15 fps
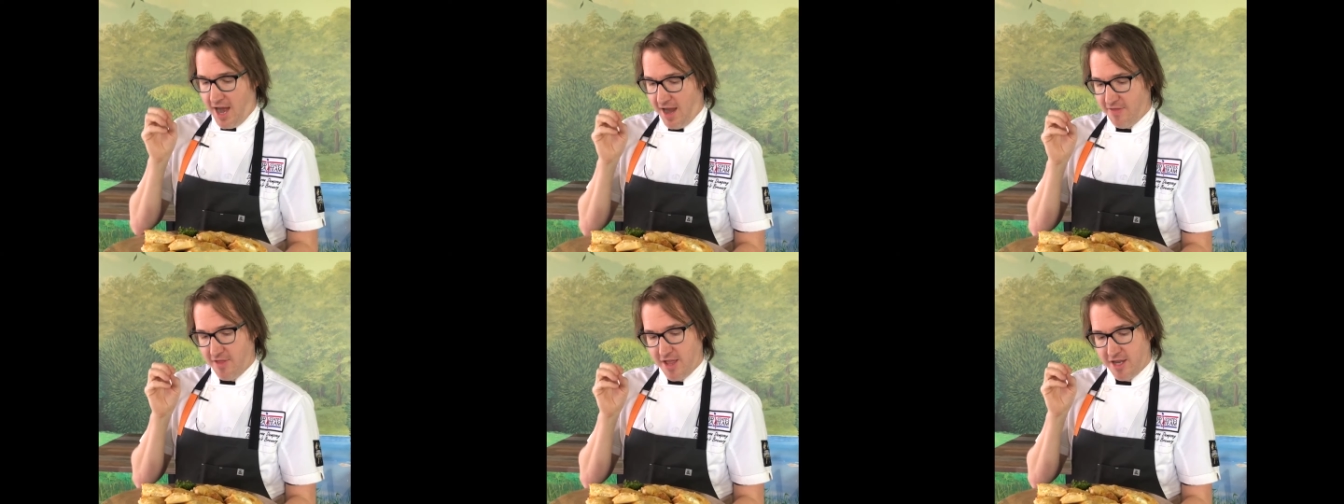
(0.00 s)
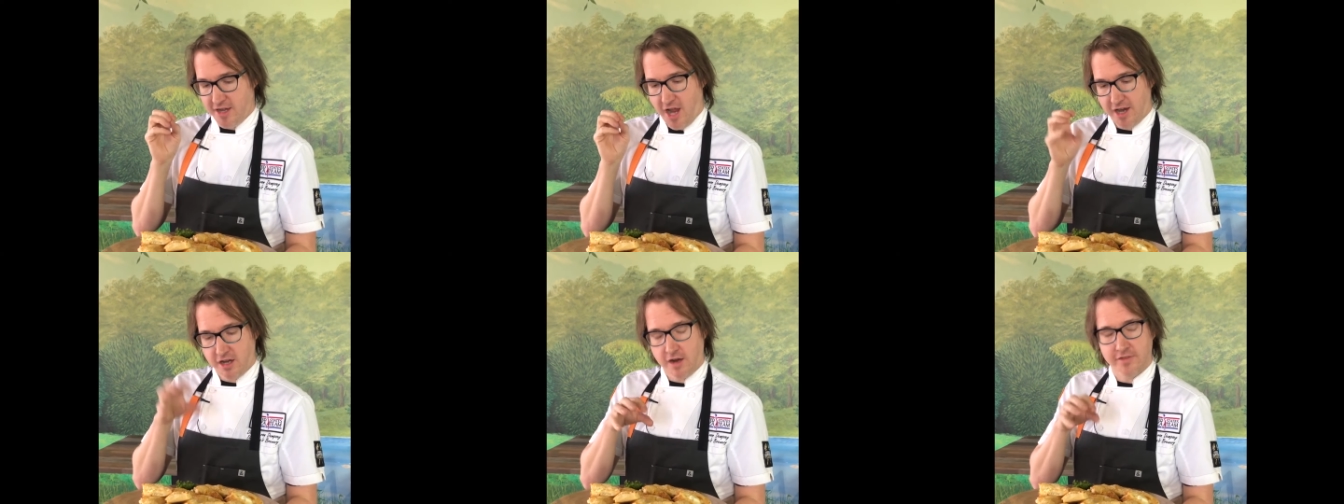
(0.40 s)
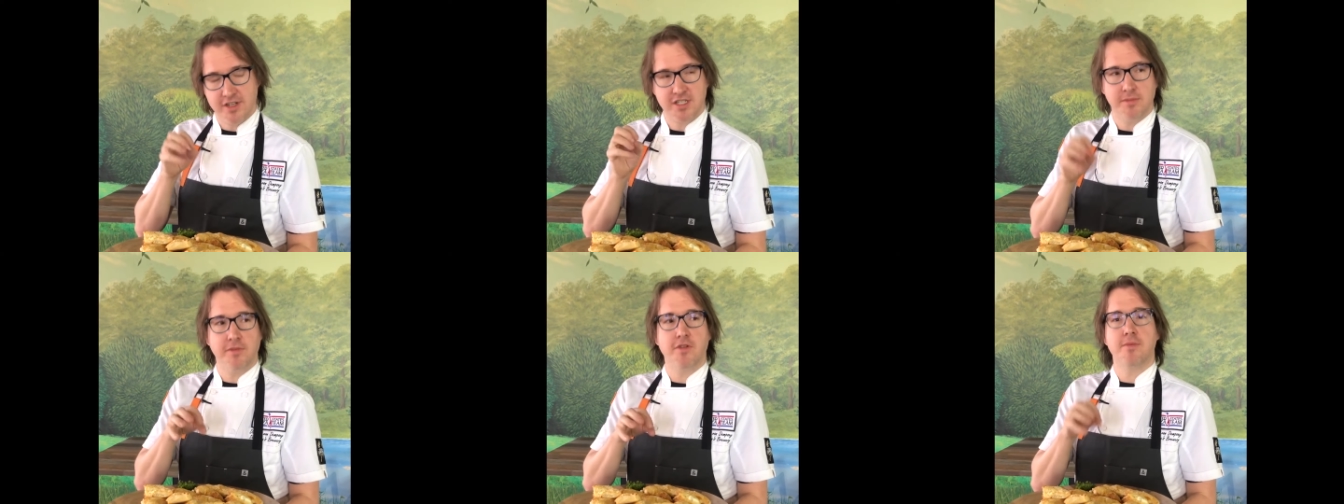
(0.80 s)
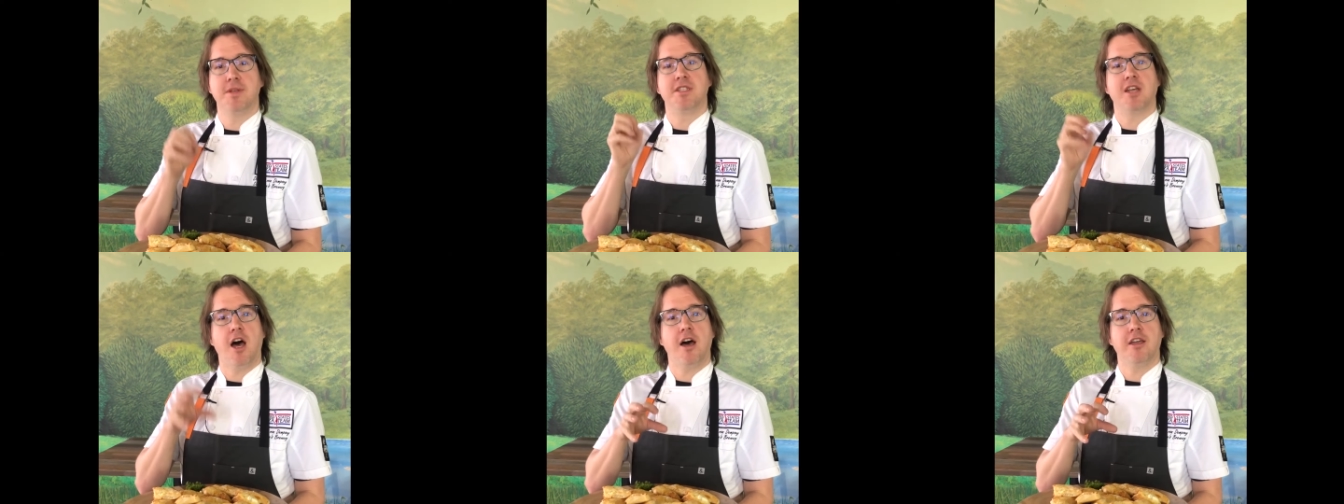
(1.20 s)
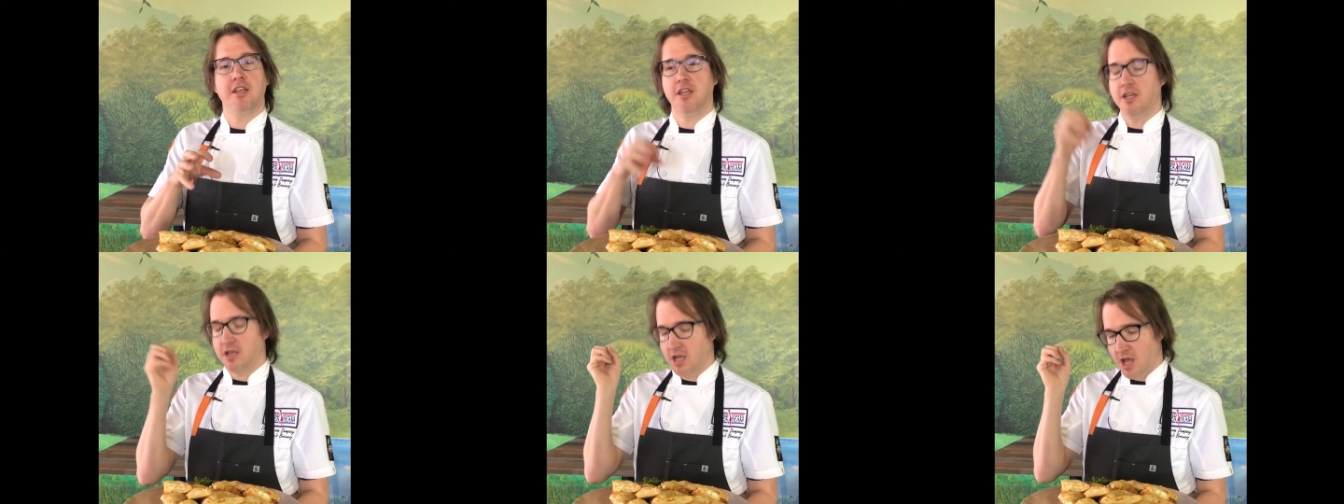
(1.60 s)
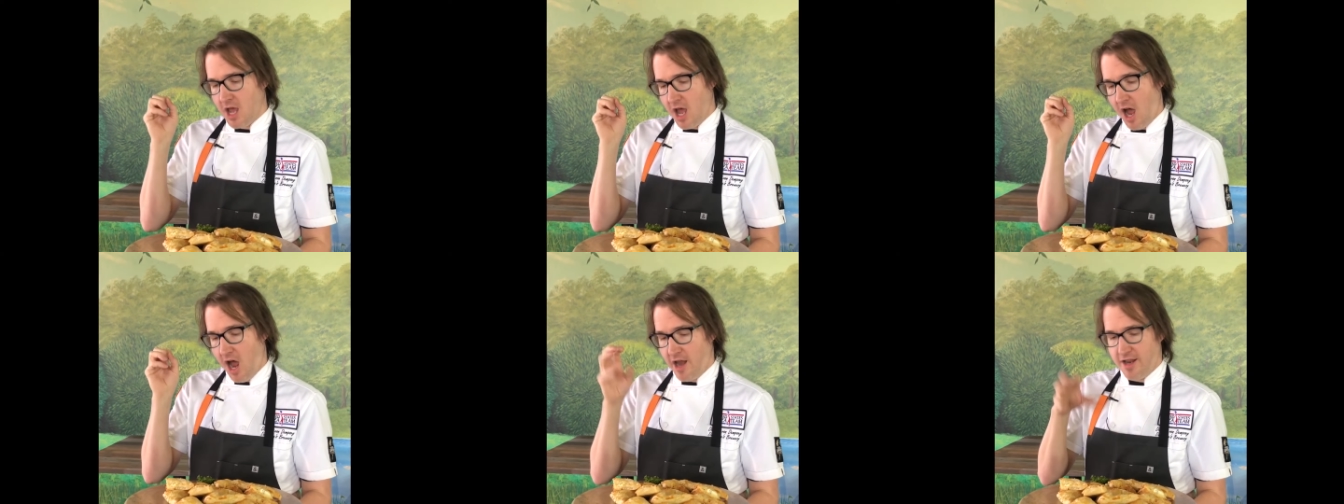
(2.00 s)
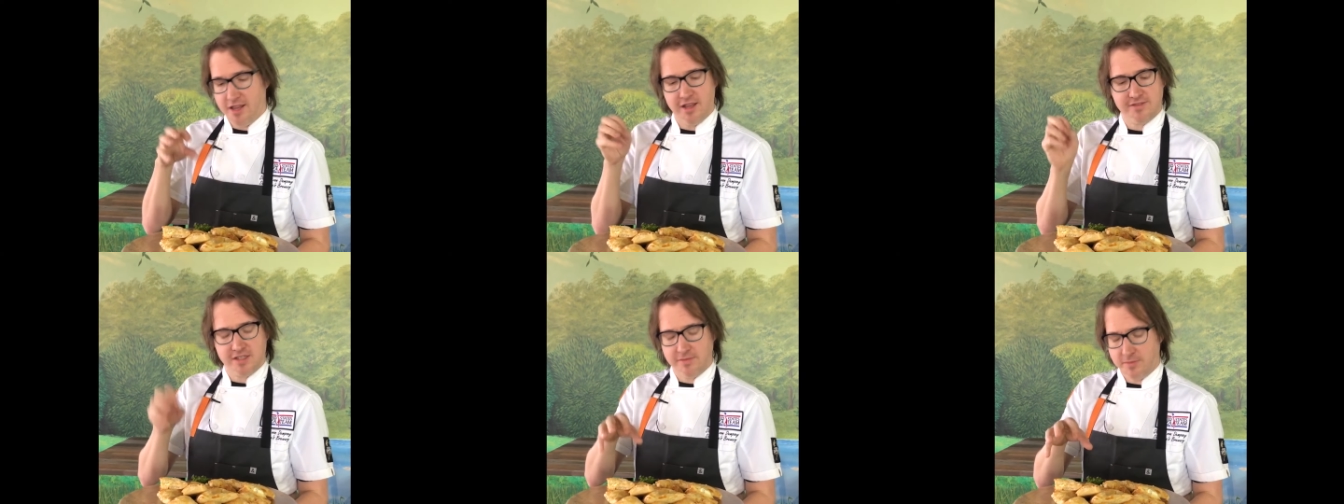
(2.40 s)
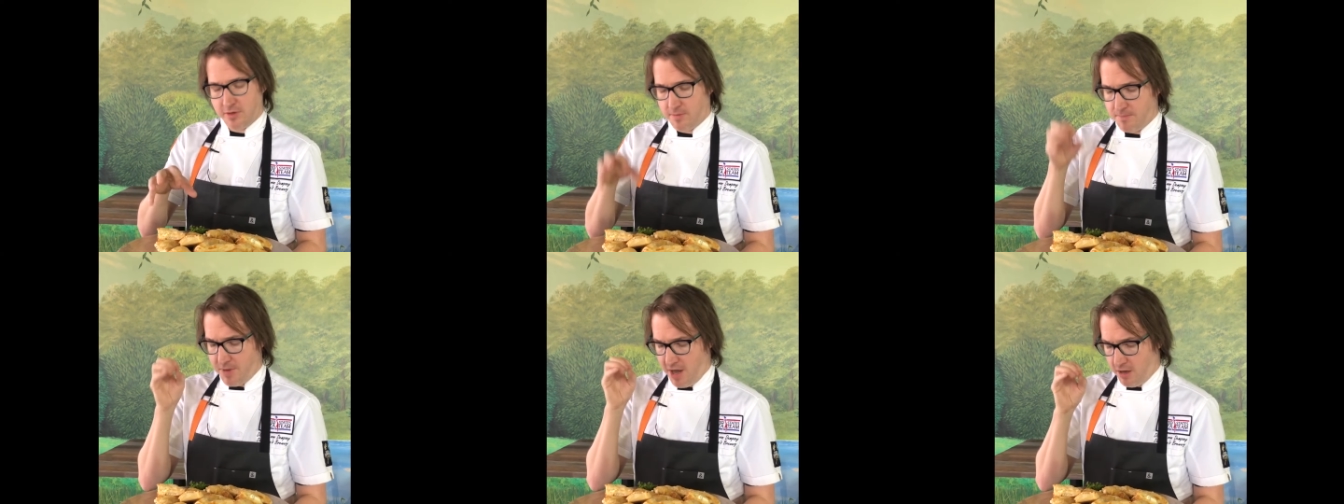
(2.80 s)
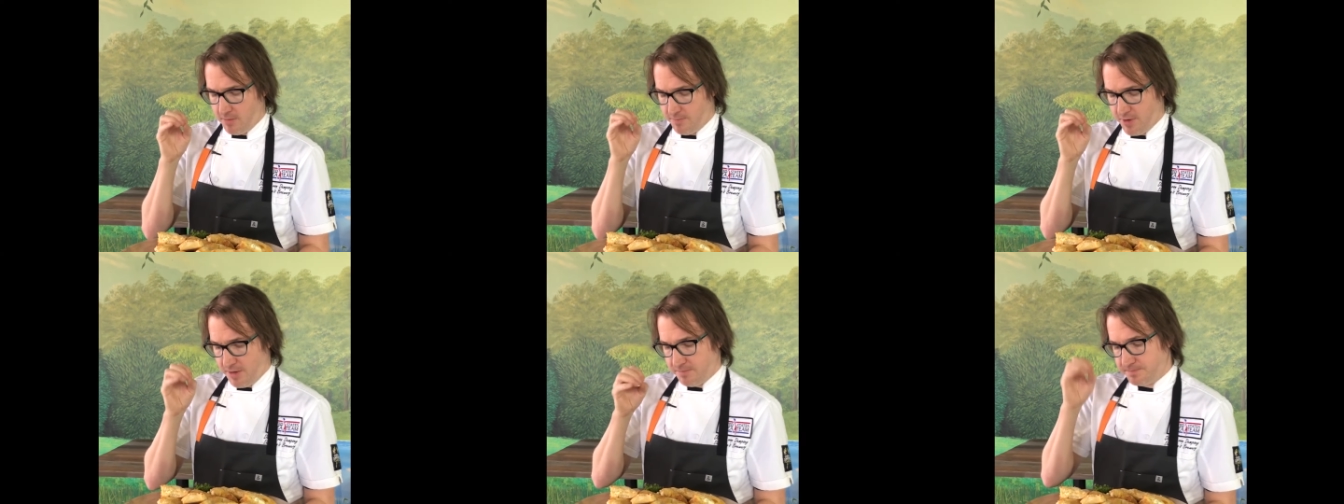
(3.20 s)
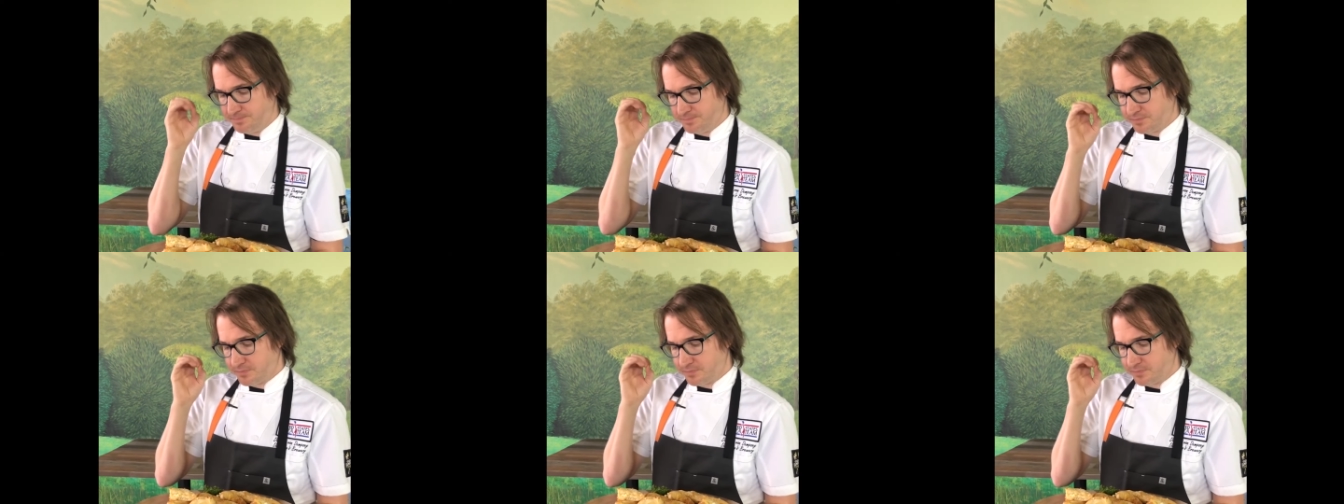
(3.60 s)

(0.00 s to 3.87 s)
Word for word: And then I covered some of them in tahine, uh, and I left some of them bare. But